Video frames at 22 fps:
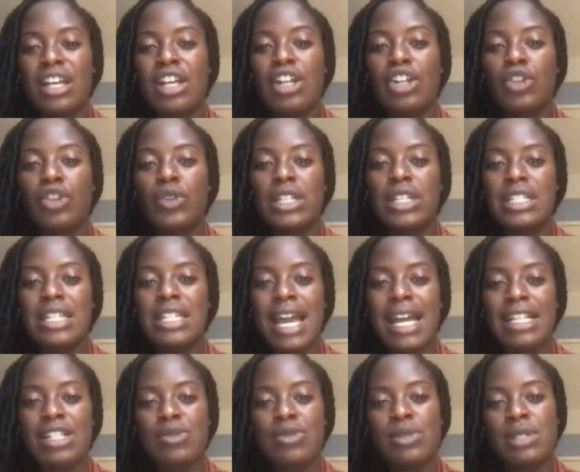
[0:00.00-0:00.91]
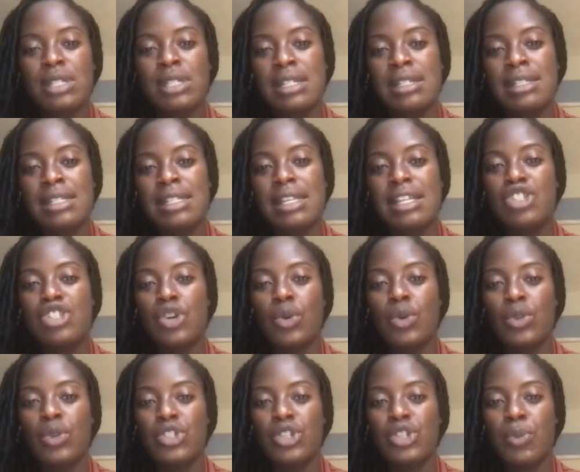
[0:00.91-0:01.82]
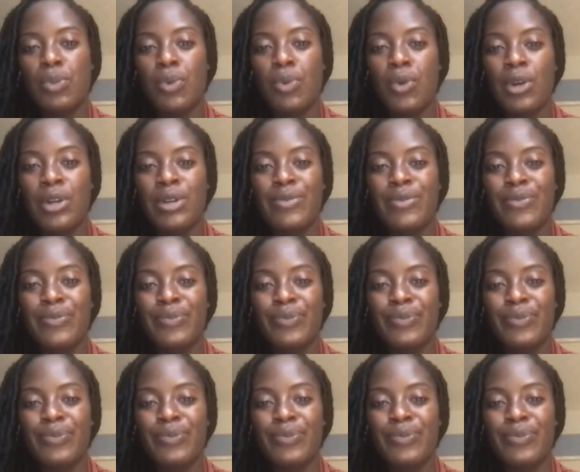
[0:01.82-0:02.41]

including tax receipts and donor support.